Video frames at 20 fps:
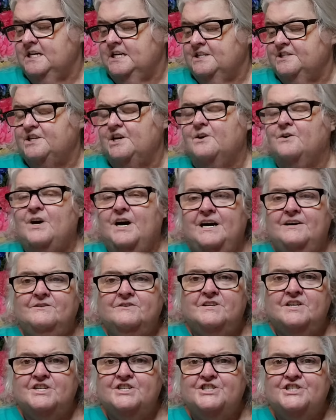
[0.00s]
So I have
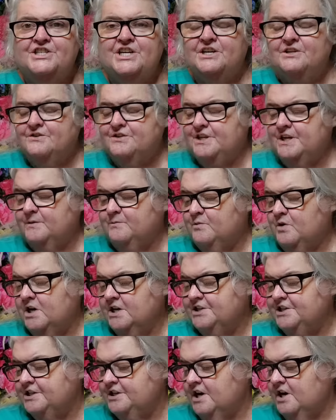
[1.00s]
a lot of shows that I'm
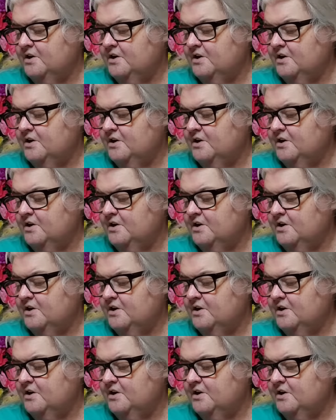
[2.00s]
watching.